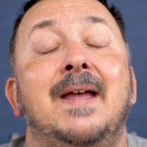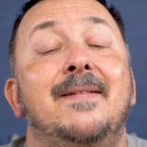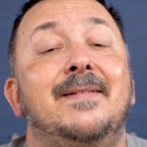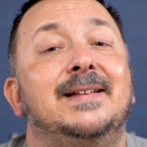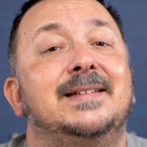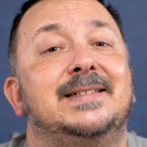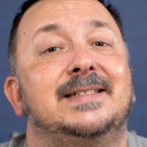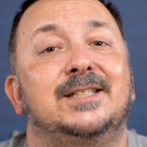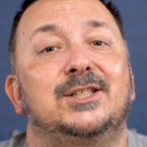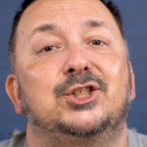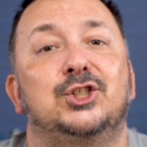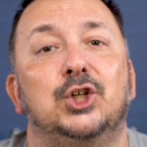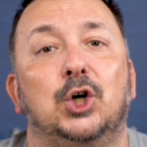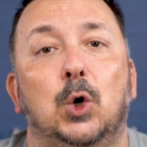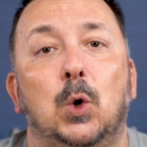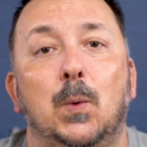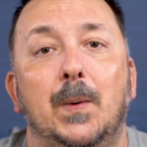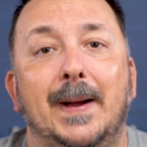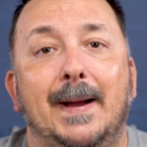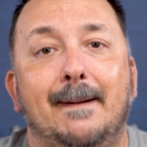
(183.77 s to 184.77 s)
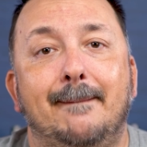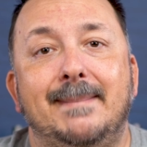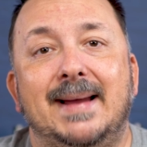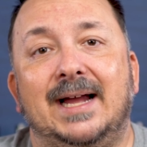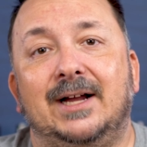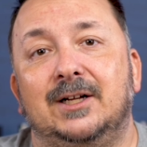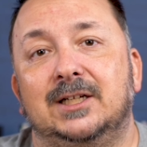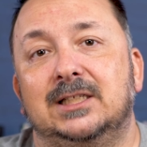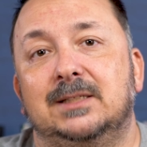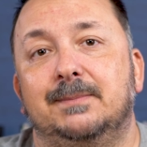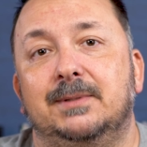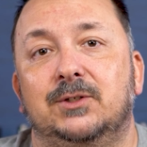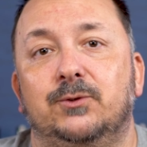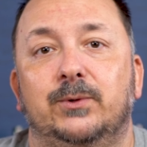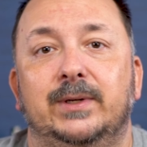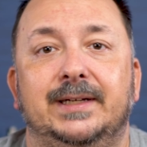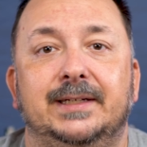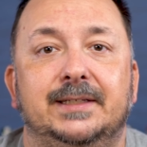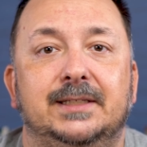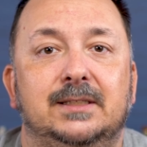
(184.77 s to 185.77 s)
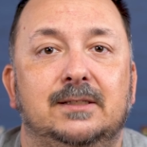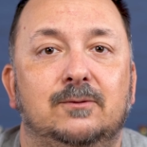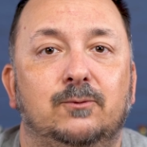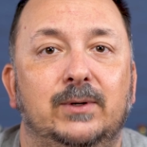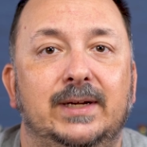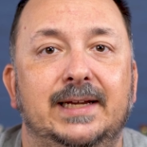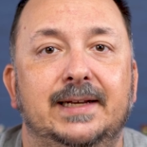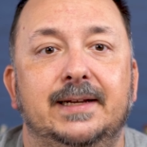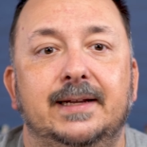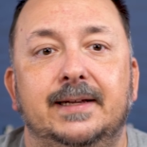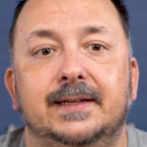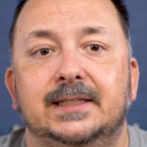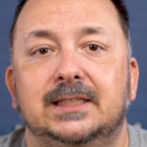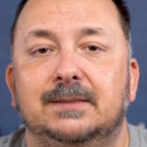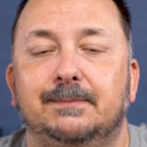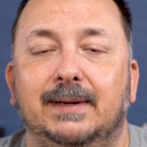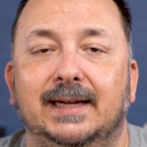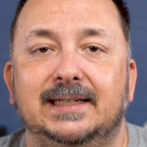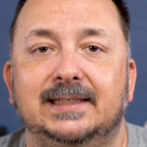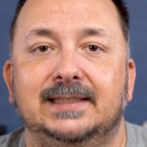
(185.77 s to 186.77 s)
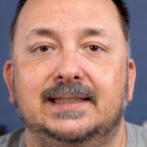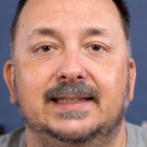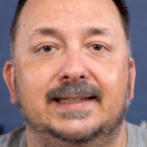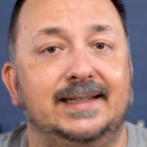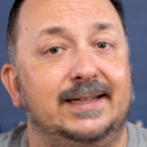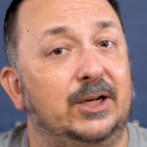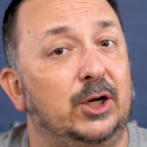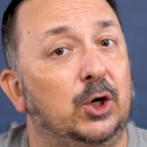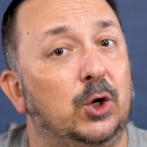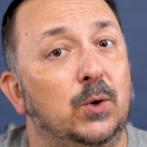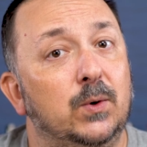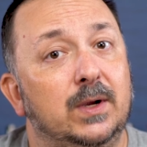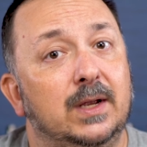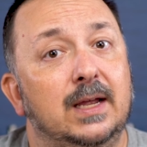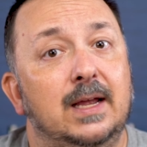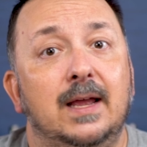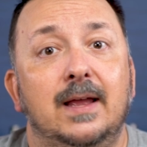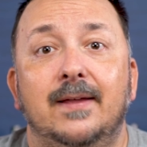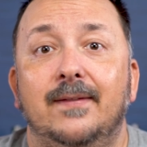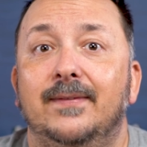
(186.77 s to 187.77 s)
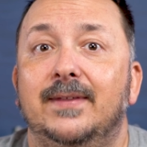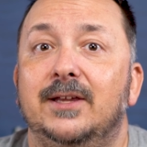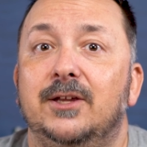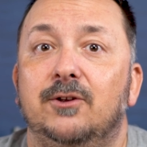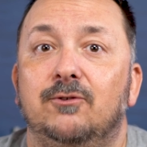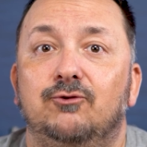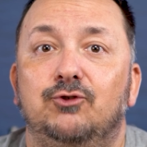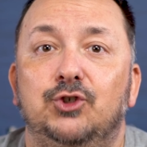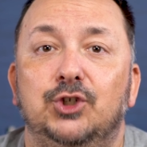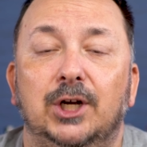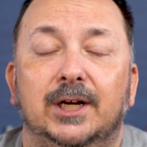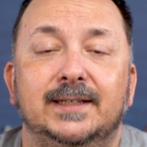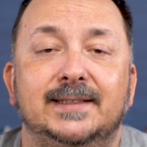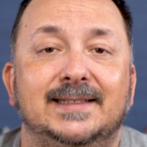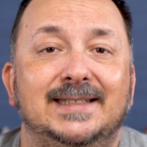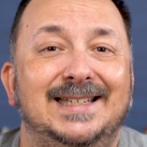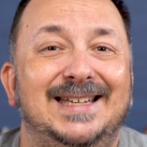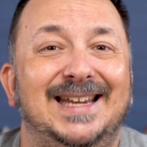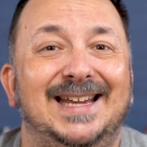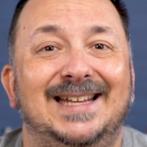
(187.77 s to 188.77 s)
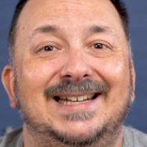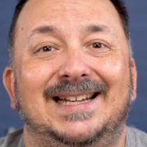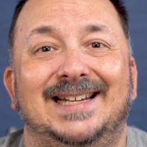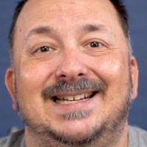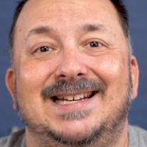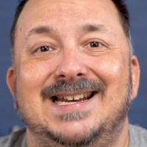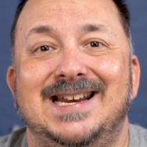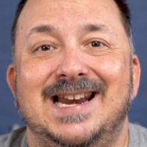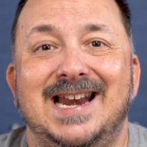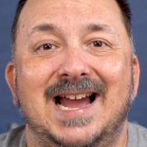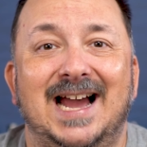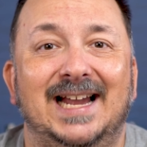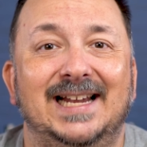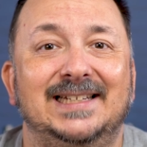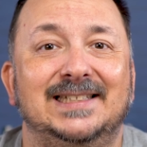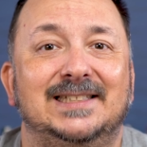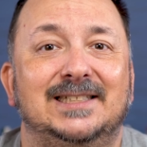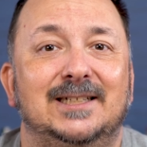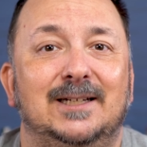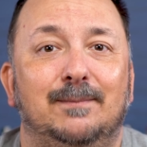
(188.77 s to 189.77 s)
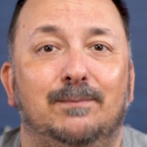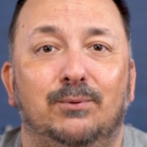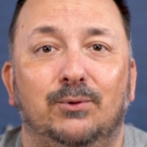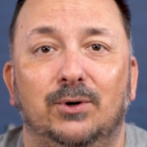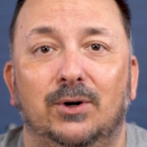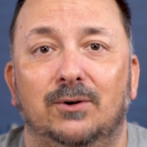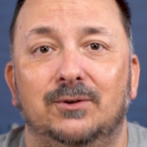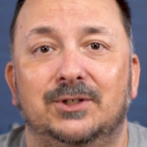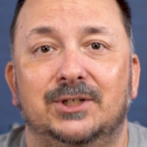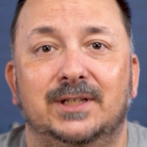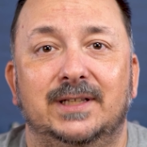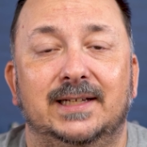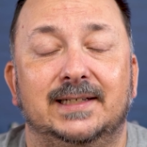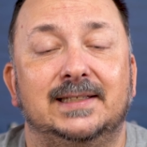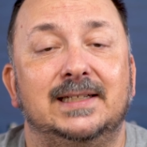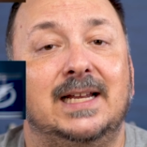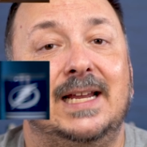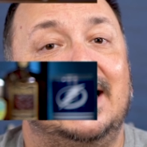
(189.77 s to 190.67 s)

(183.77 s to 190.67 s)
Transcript: This is so well balanced between sweet, spicy, and oak that you just get a nice approach to this.